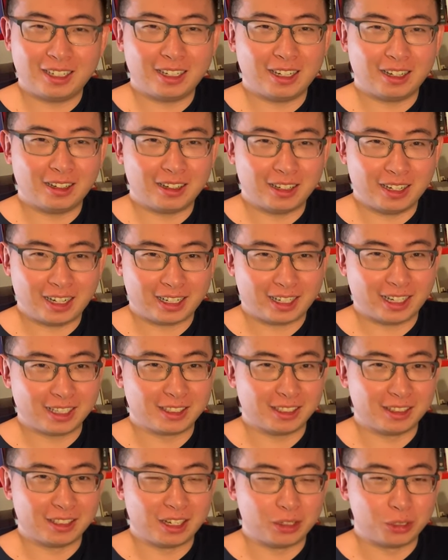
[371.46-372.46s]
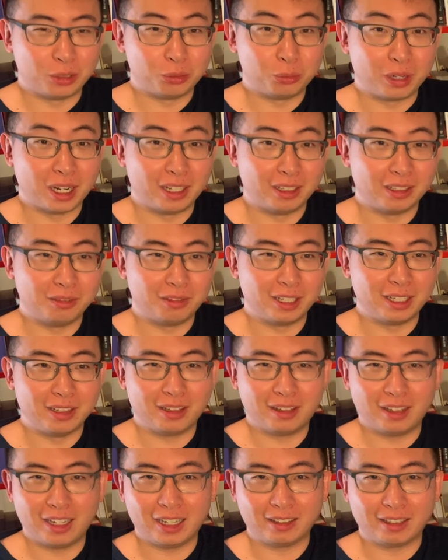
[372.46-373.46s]
uh, I guess another
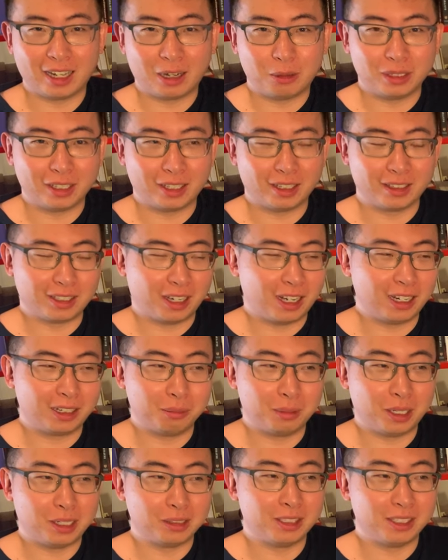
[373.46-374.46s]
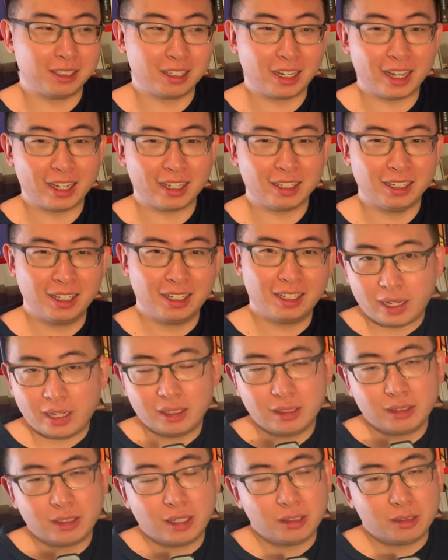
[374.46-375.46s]
relevant thing that we can talk about today.
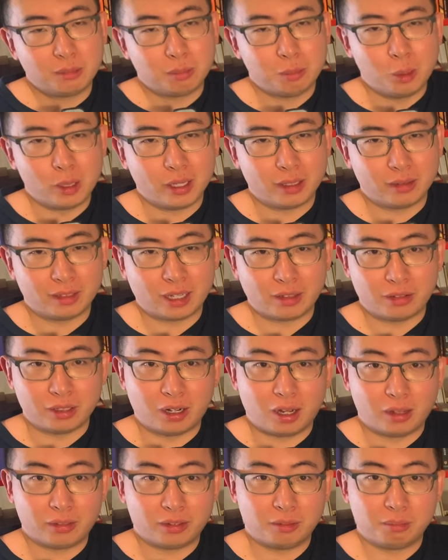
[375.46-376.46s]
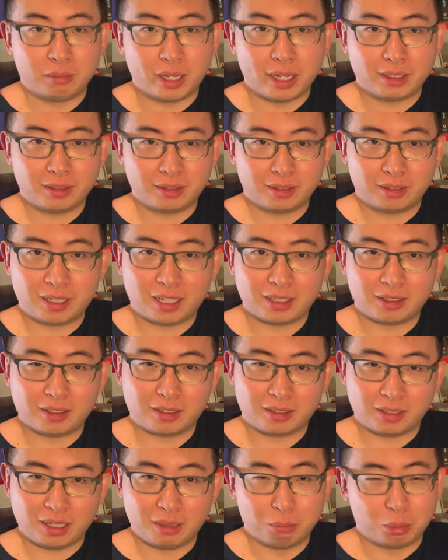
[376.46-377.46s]
And another point that the author makes
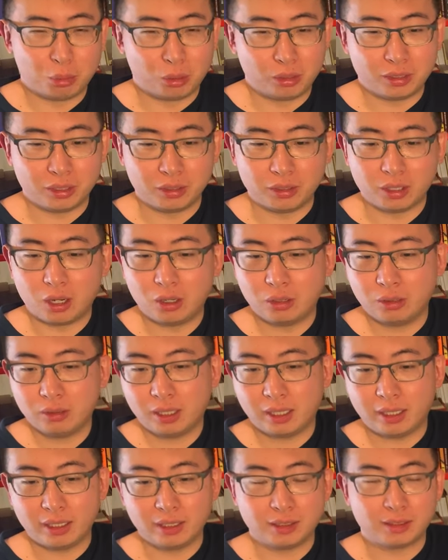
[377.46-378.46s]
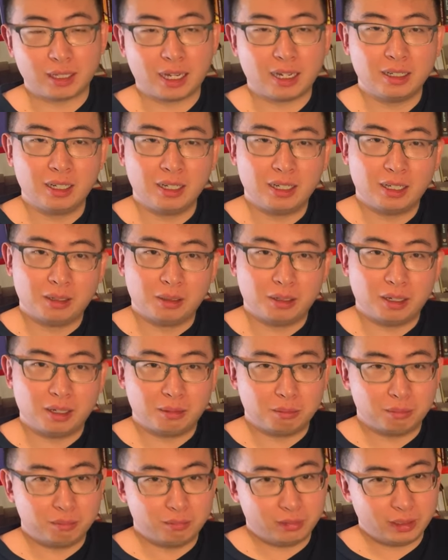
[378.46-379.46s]
that's important to note is that
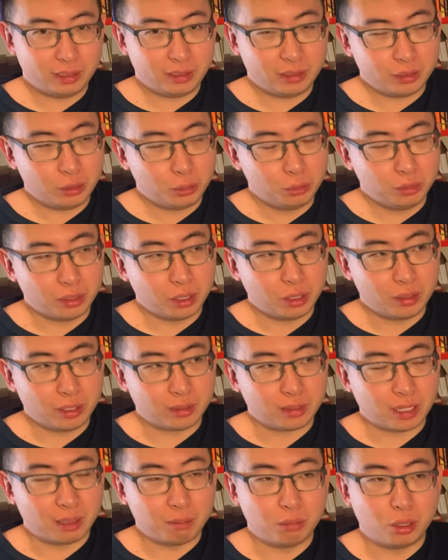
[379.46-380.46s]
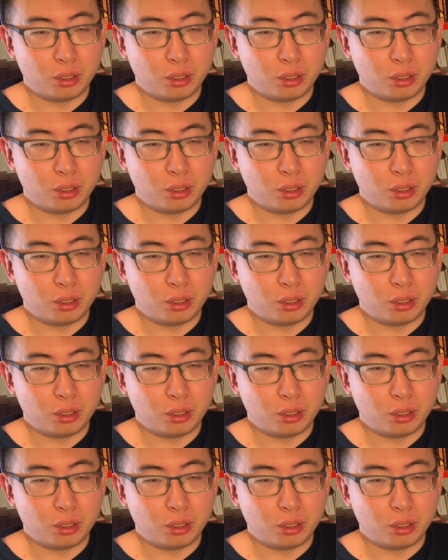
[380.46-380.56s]
uh, you would notice that